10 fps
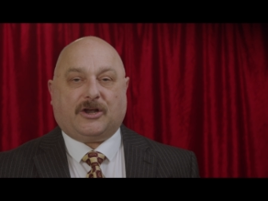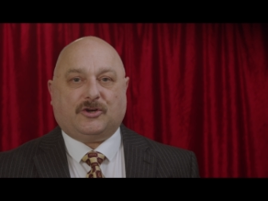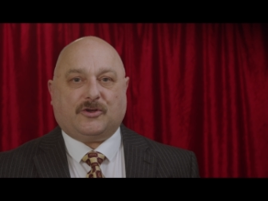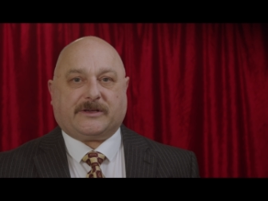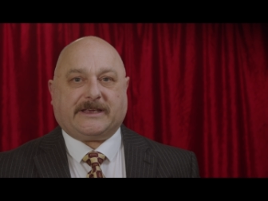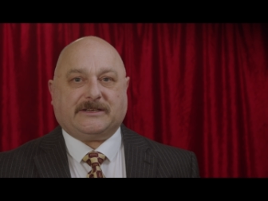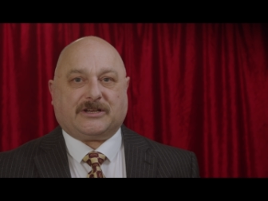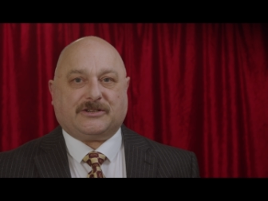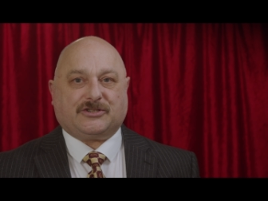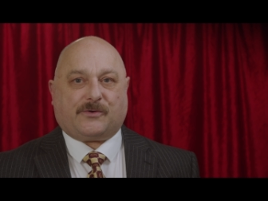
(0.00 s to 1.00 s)
looking
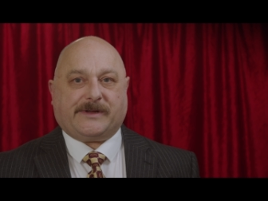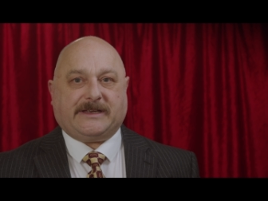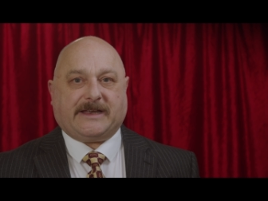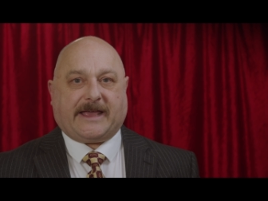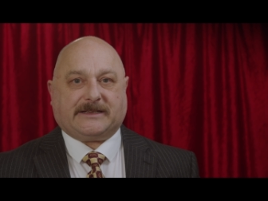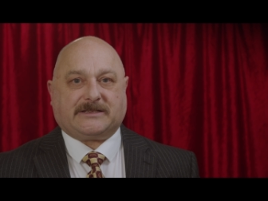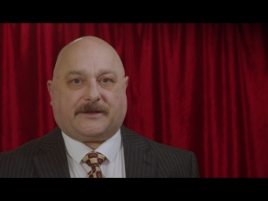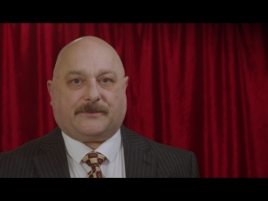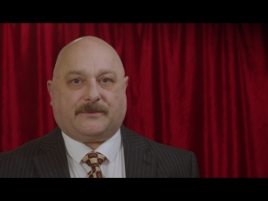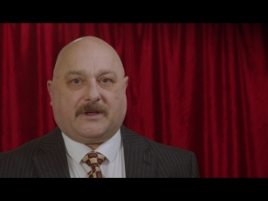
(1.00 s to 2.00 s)
to join
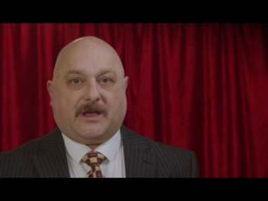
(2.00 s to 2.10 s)
NATO.